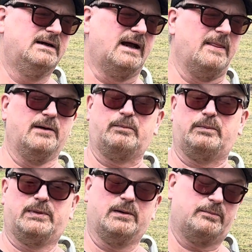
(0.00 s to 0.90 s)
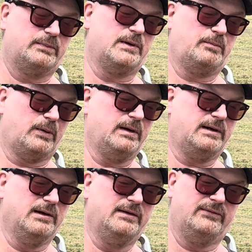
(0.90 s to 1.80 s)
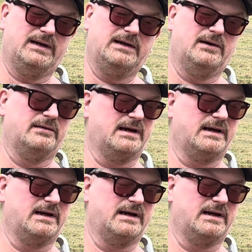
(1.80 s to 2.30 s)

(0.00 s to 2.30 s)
and they're pretty good videos.